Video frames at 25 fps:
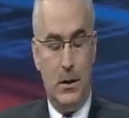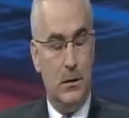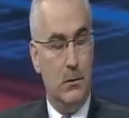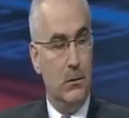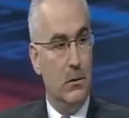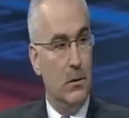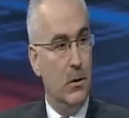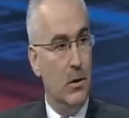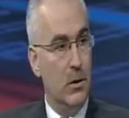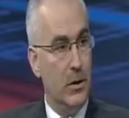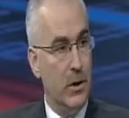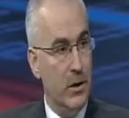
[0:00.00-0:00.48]

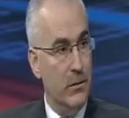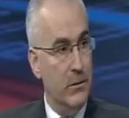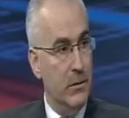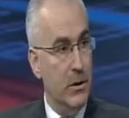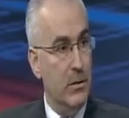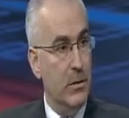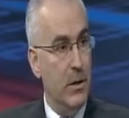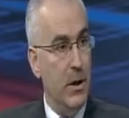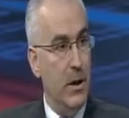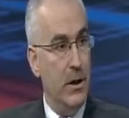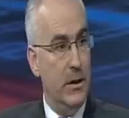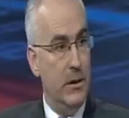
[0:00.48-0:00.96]
Look at
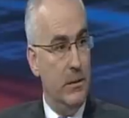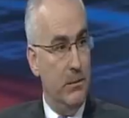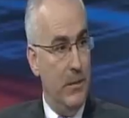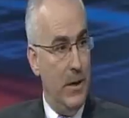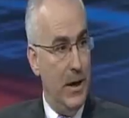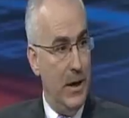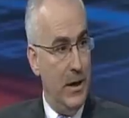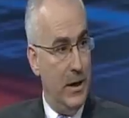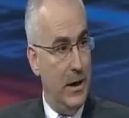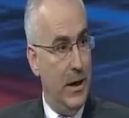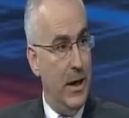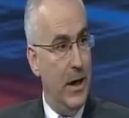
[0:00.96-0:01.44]
any
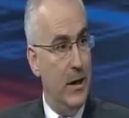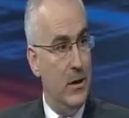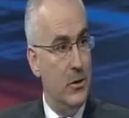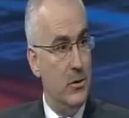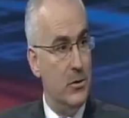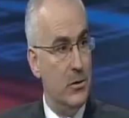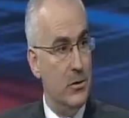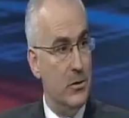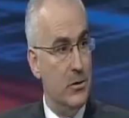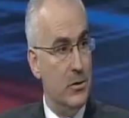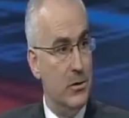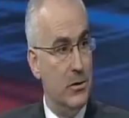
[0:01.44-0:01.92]

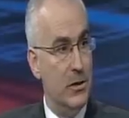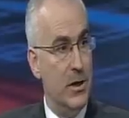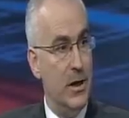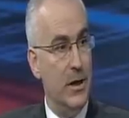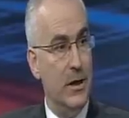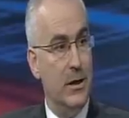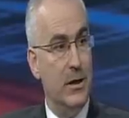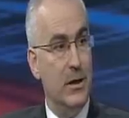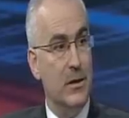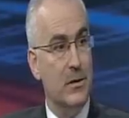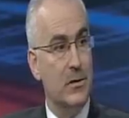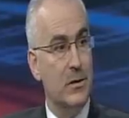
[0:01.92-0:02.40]
medications you're
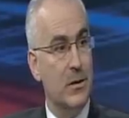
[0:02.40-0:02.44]
taking.